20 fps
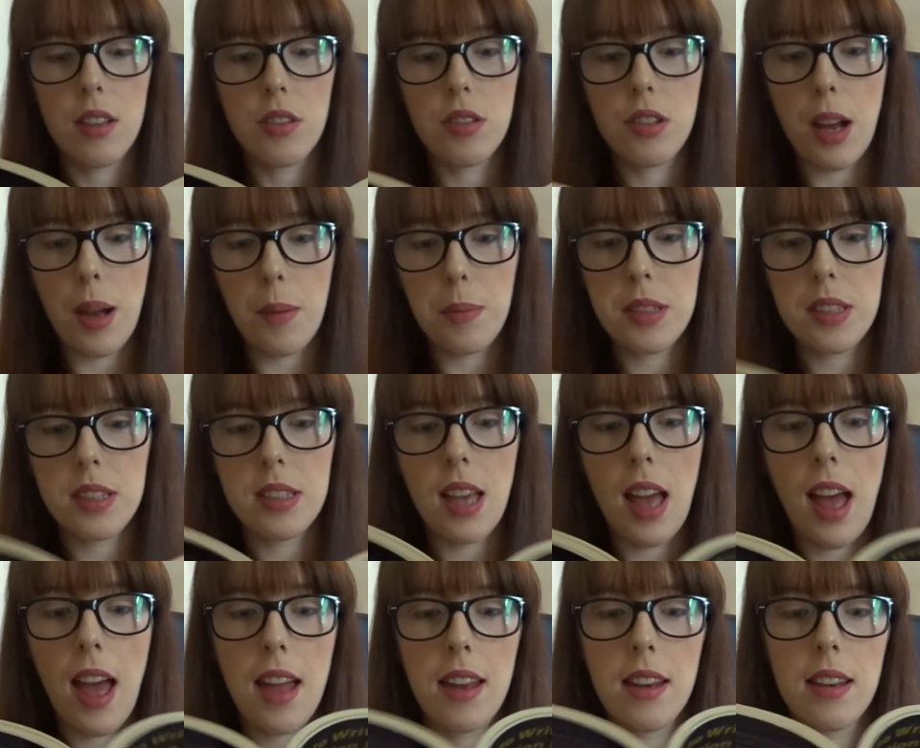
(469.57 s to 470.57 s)
chapter
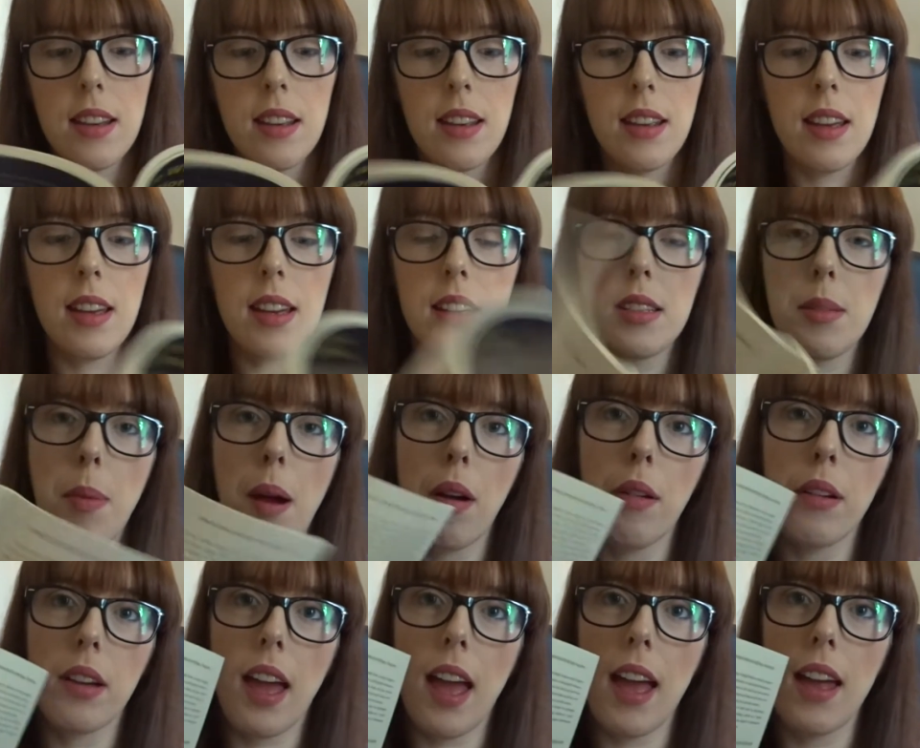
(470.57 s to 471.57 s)
10 is
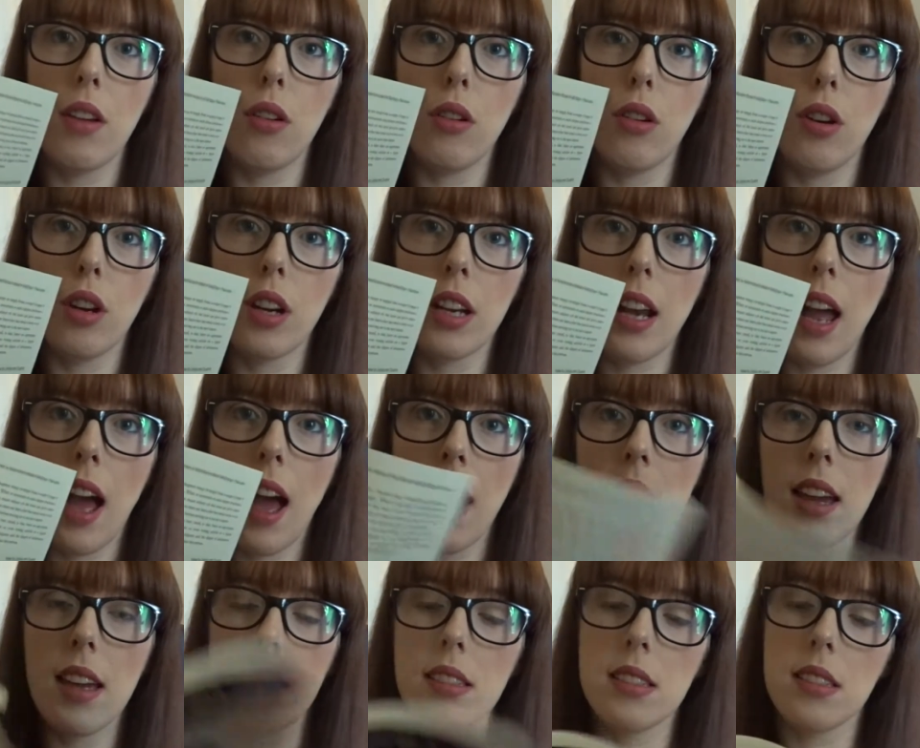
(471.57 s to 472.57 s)
about getting
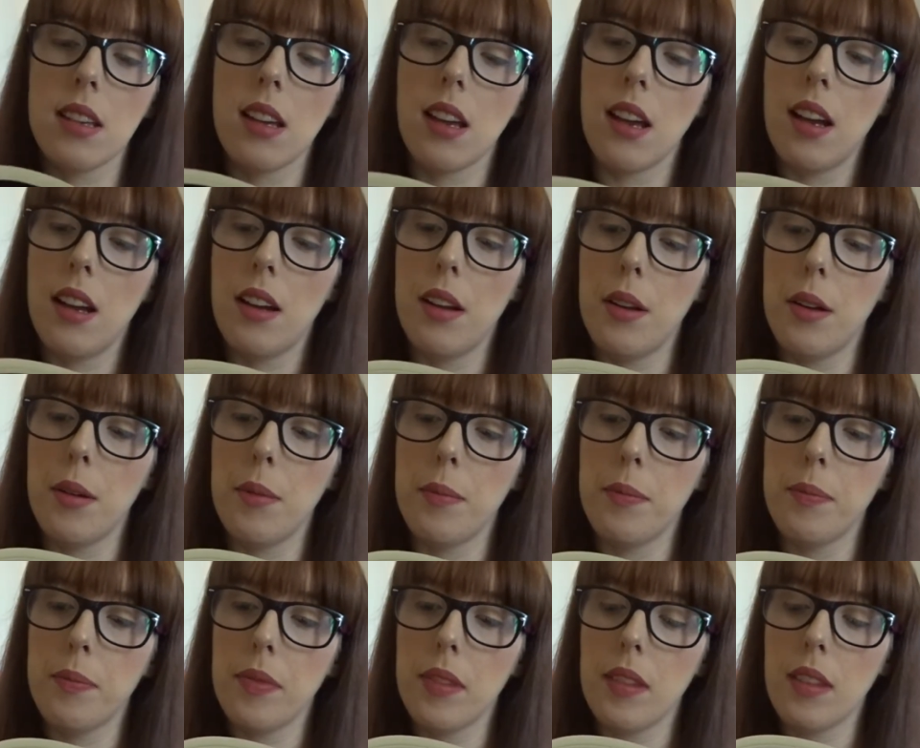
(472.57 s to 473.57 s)
organised,
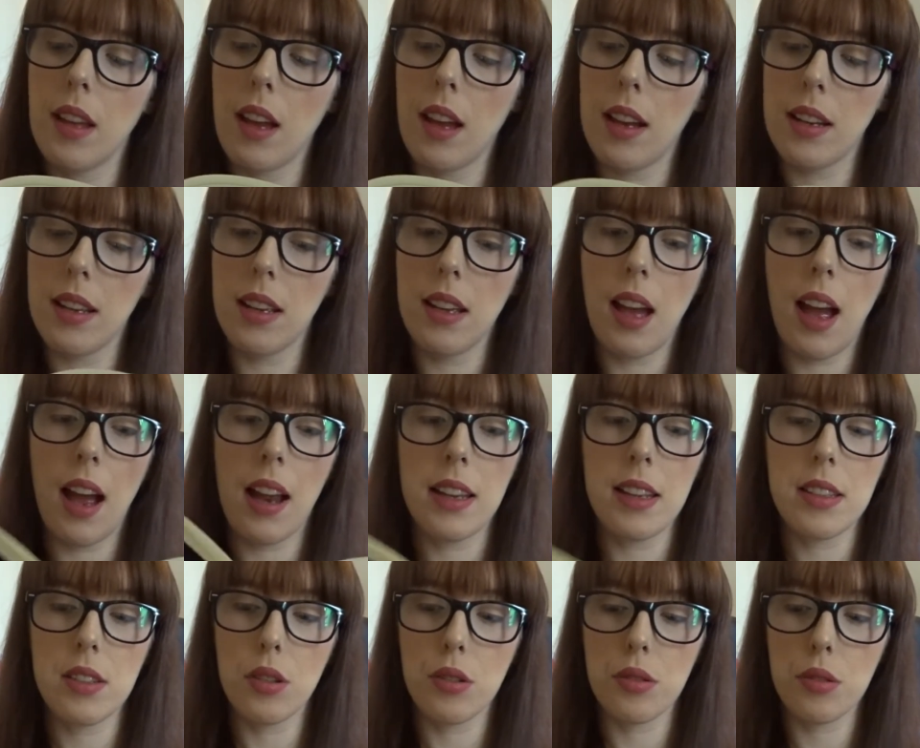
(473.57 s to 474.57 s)
and
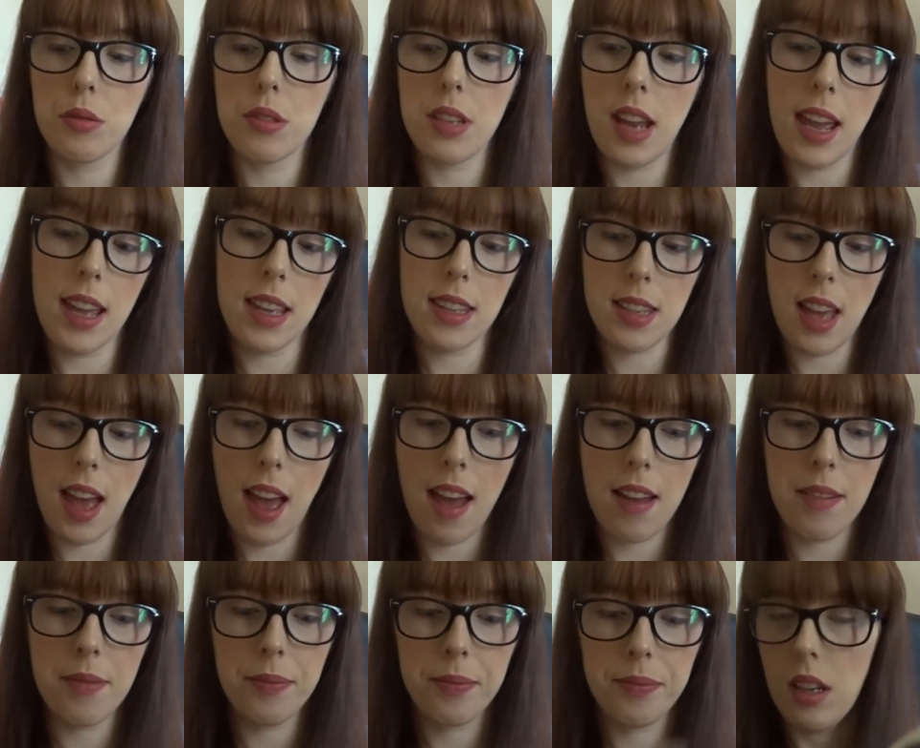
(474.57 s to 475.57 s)
it's also day
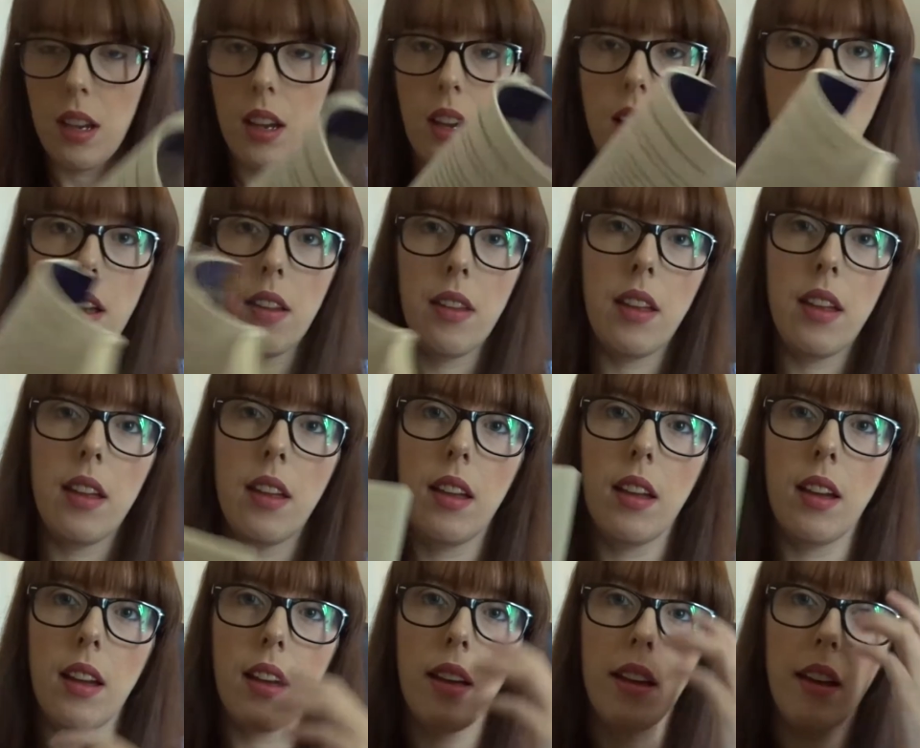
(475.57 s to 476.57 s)
10.
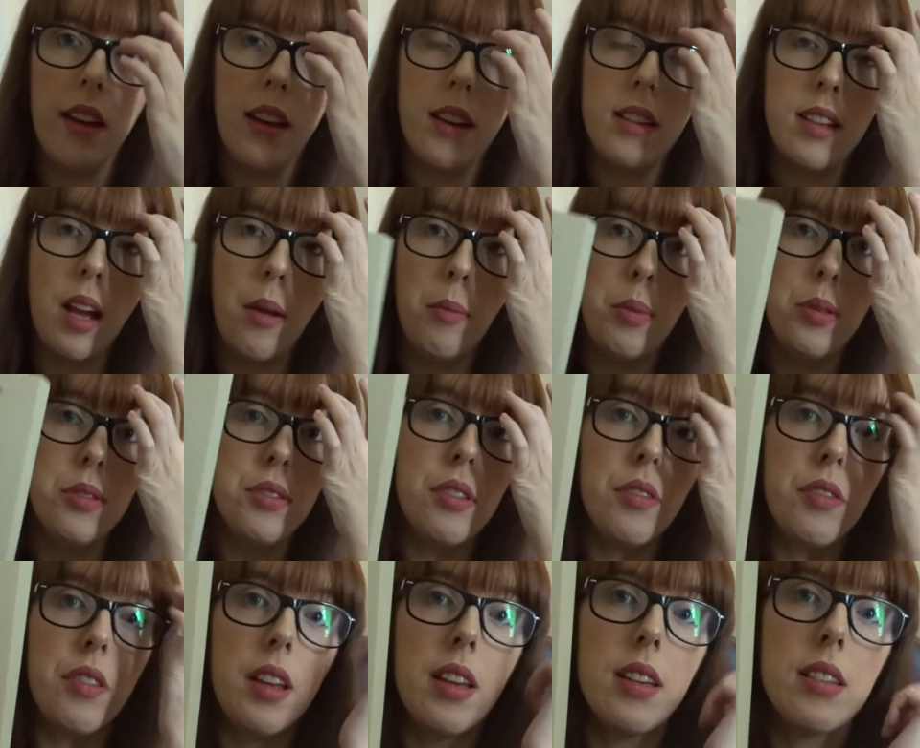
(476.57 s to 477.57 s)
Examples
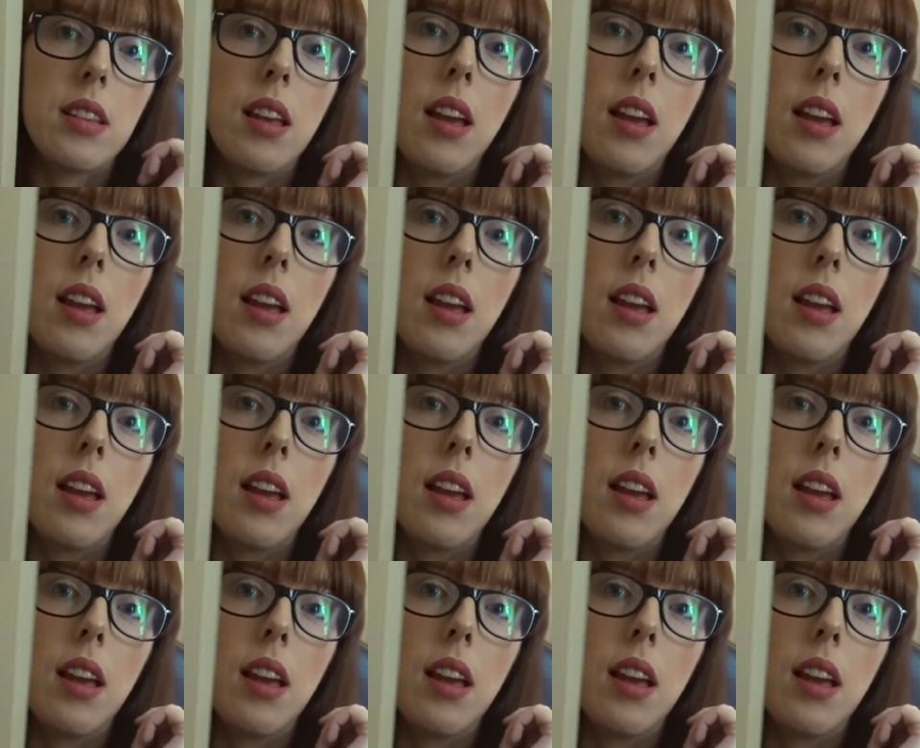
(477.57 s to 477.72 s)
of things